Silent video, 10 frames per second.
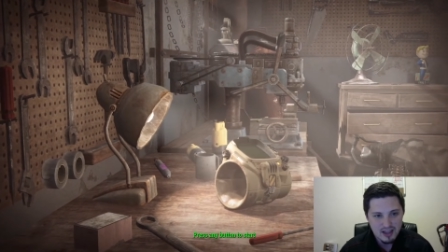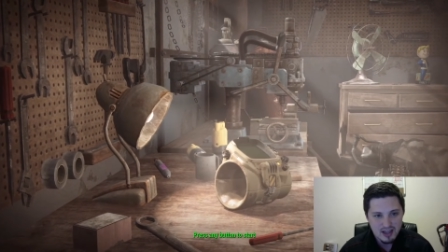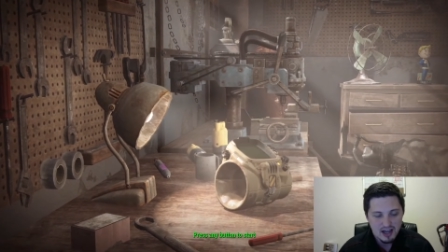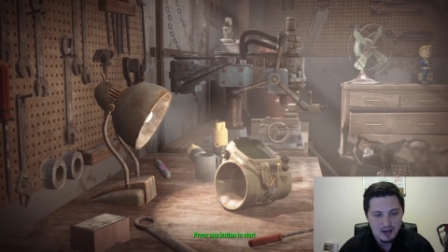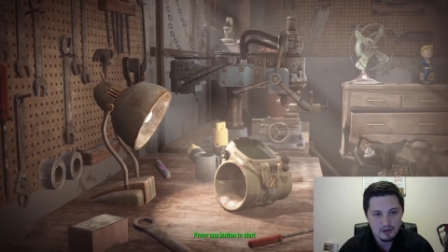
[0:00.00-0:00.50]

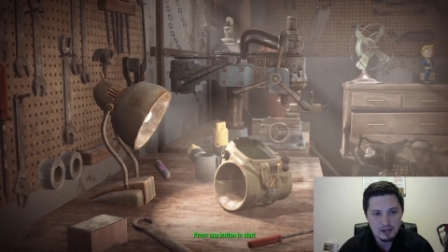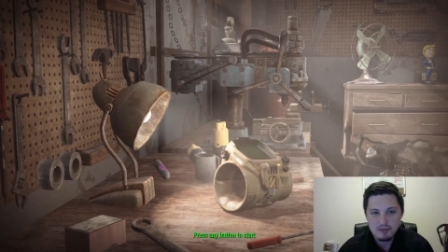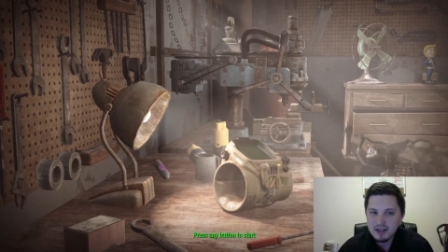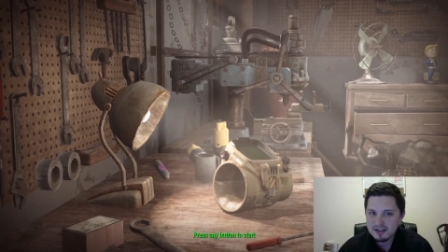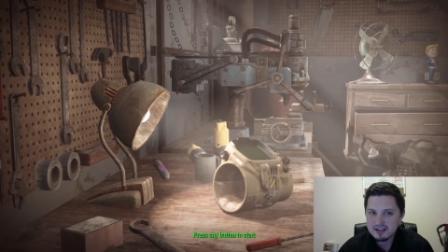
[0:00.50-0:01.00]
I've already
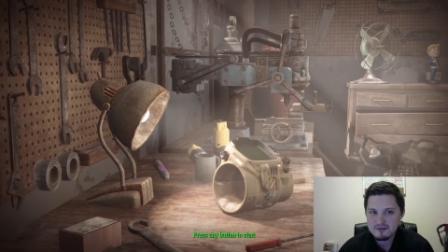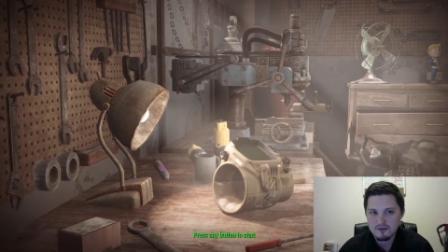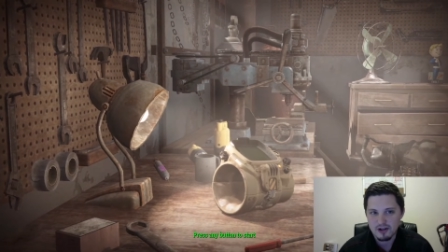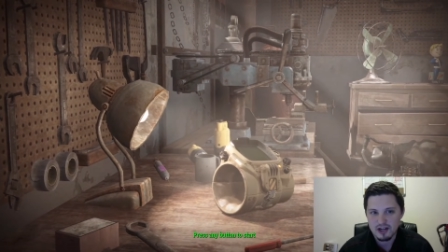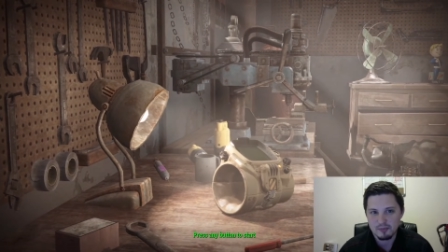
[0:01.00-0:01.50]
played this
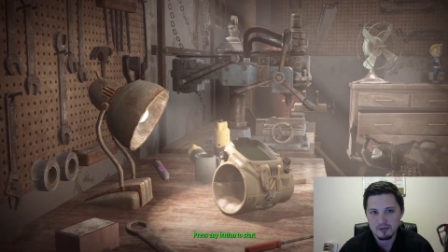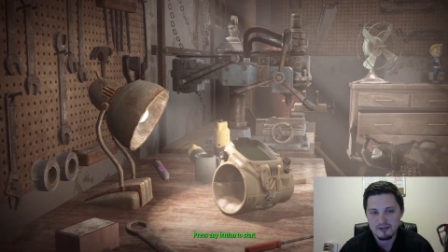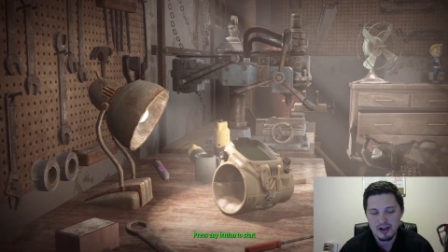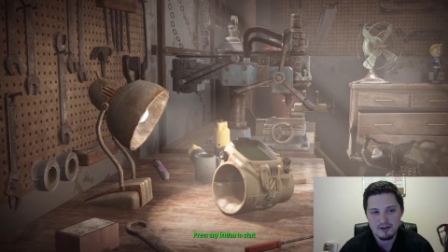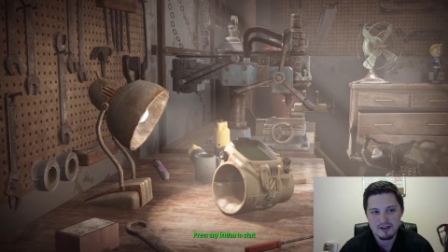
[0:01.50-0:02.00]
for a couple of
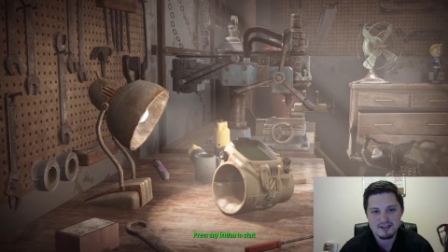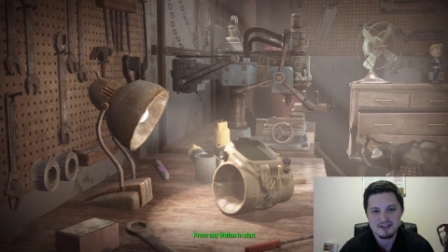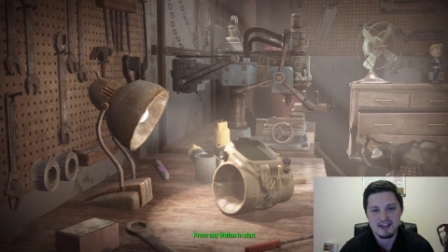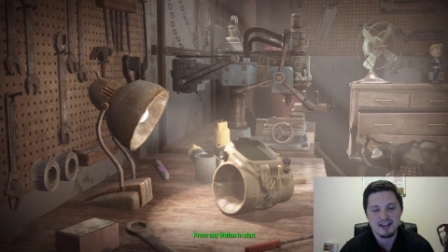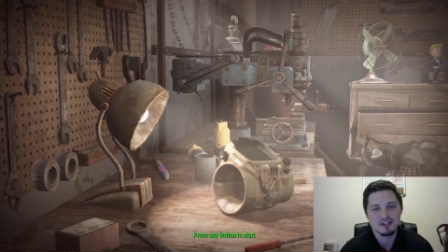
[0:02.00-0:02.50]
hours. This
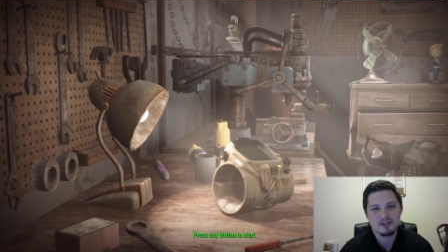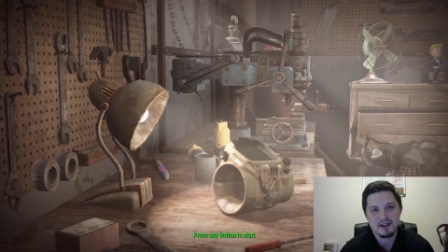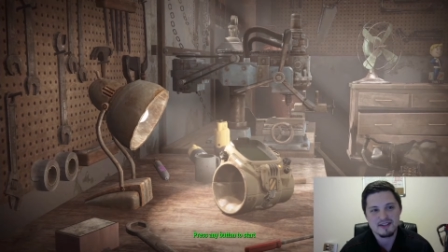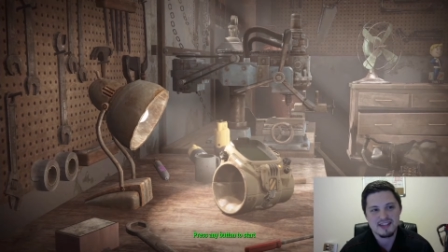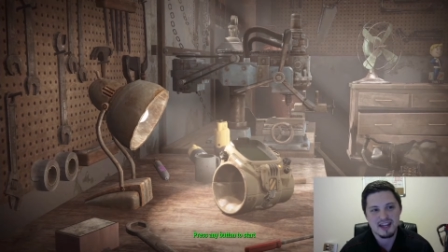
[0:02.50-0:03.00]
is actually my
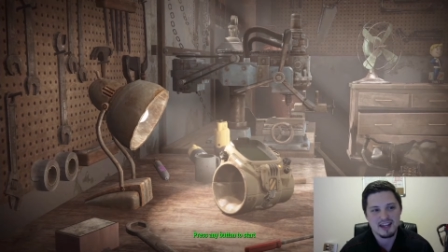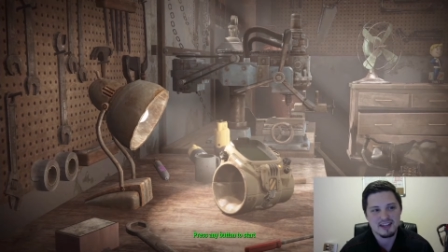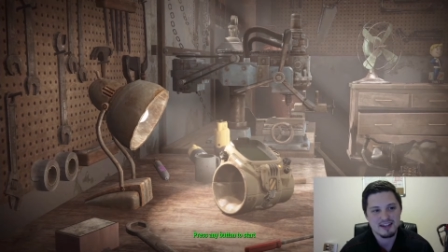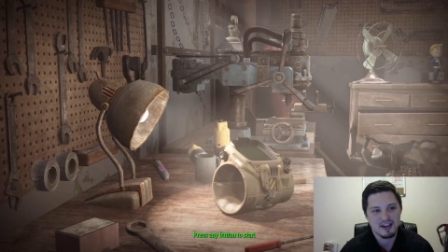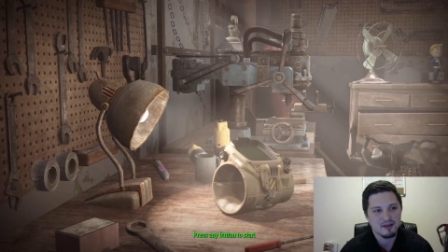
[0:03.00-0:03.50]
second
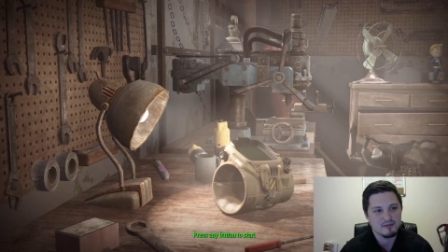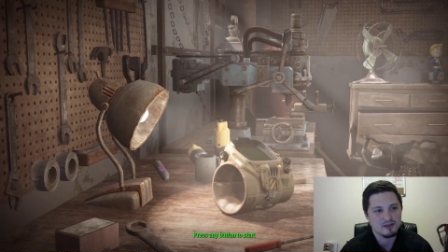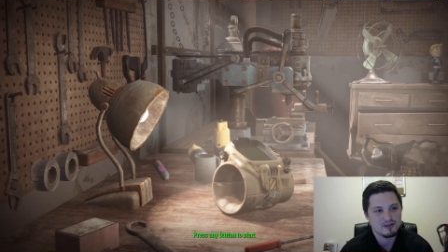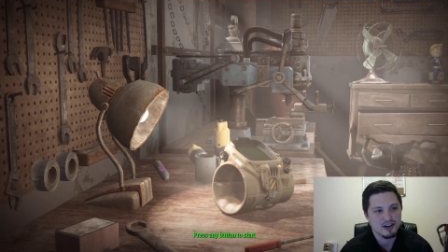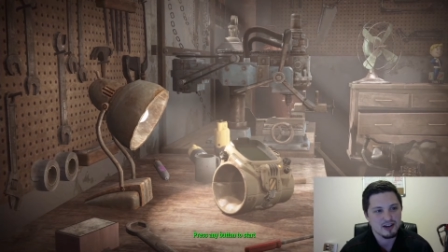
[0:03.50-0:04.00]
time
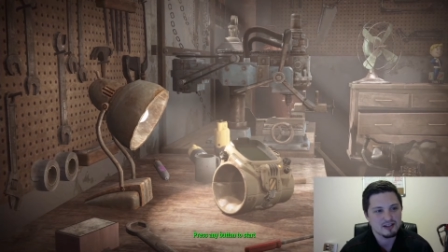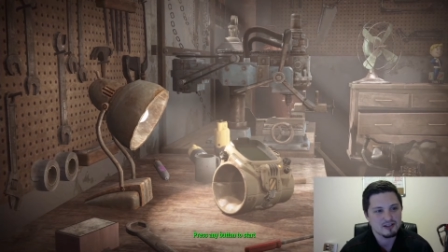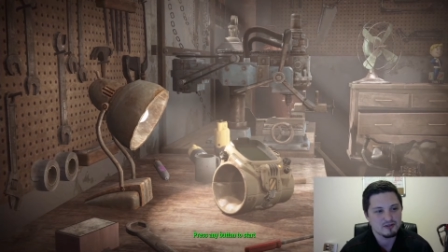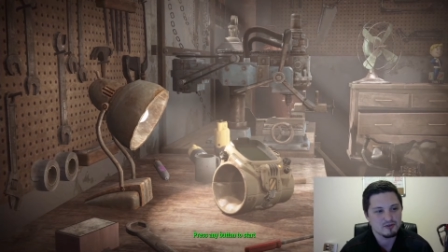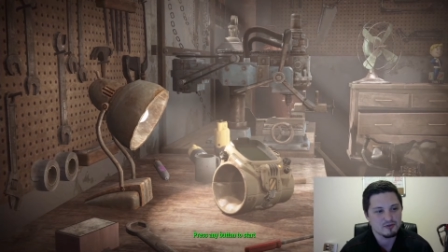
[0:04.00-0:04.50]
trying
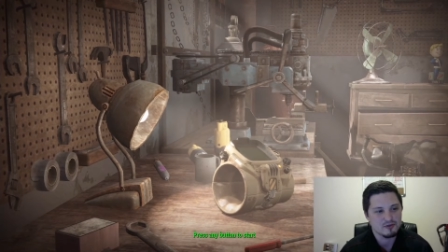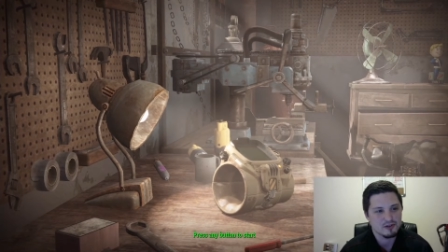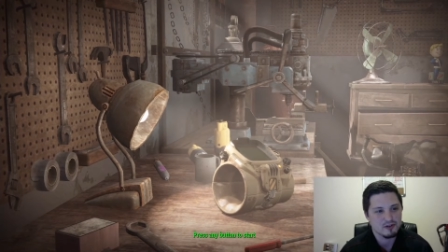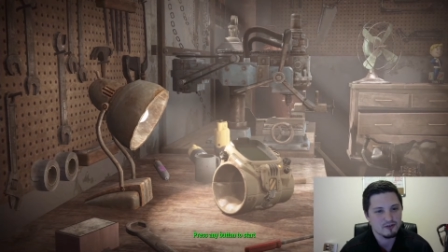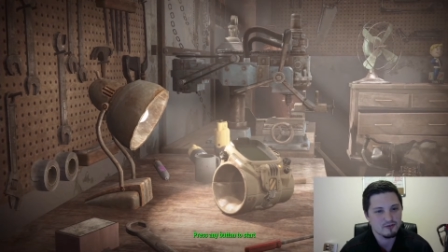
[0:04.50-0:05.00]
to
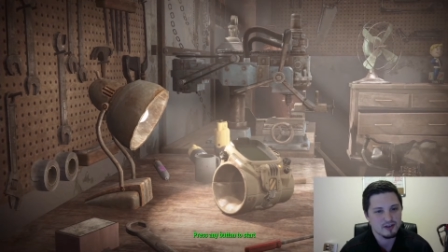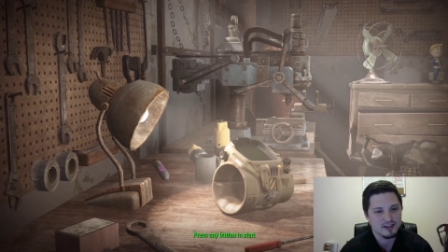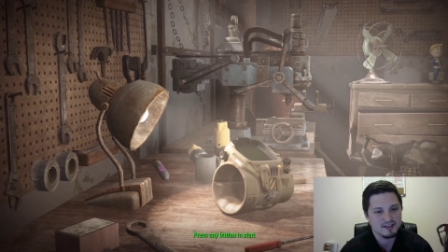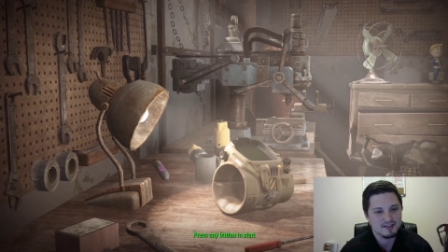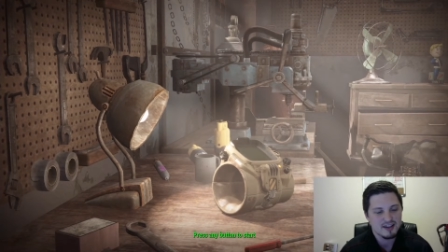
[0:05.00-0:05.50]
record for
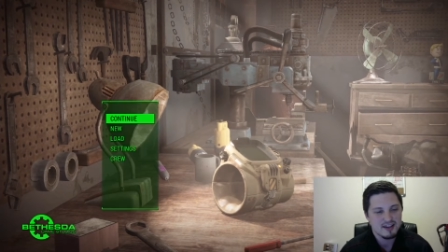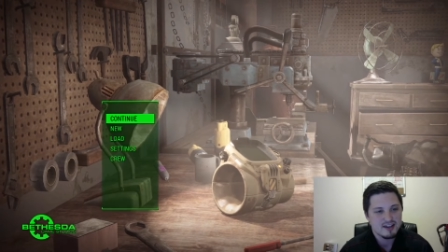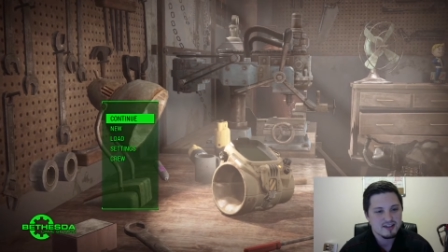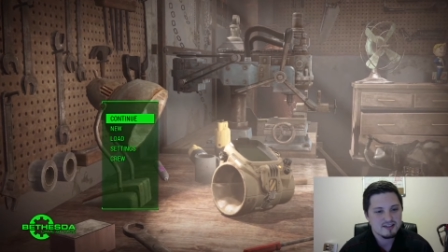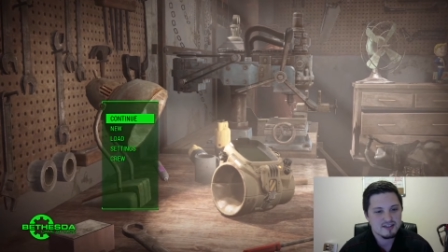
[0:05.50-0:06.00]
this.
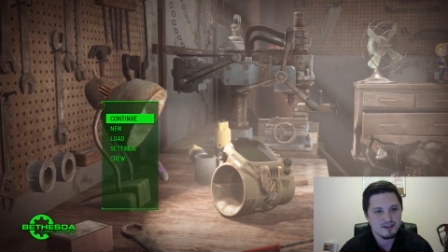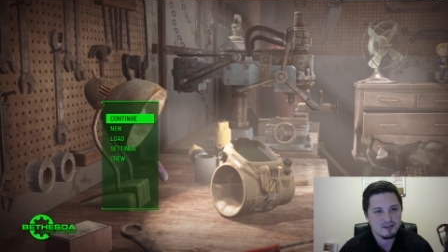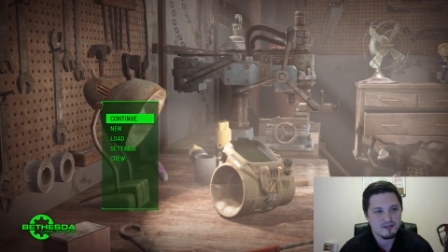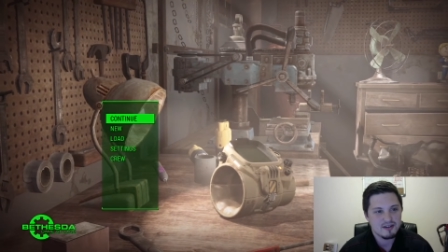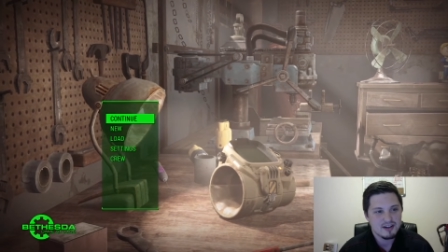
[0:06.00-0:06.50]

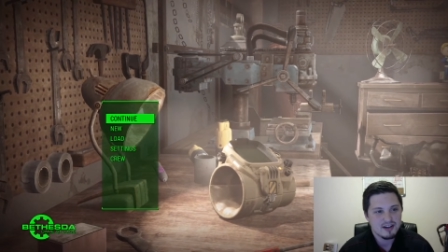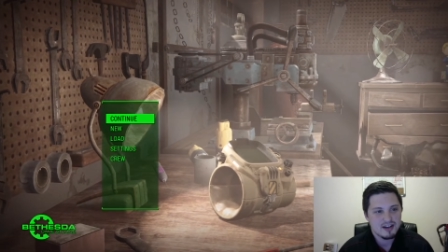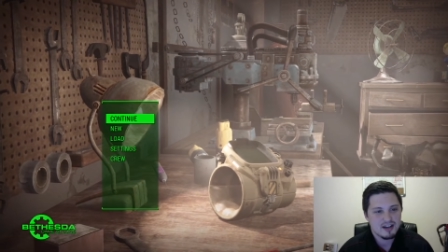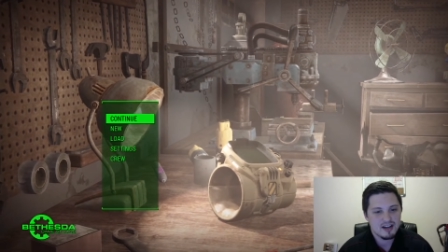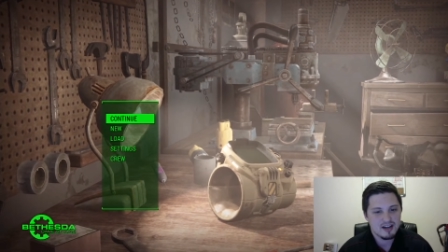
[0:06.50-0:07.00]
So,
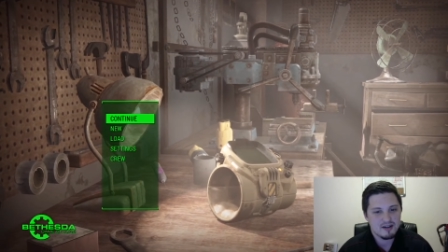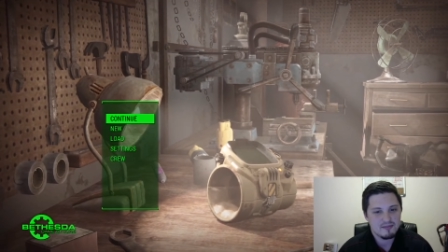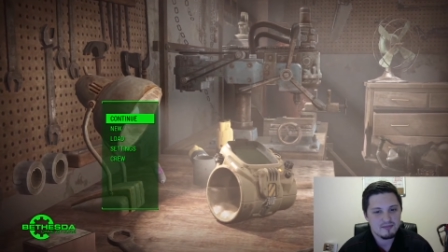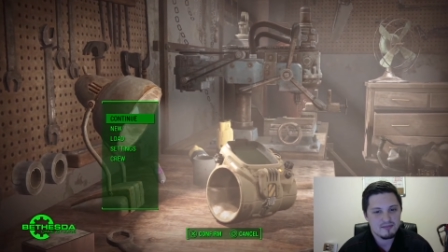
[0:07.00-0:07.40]
I'm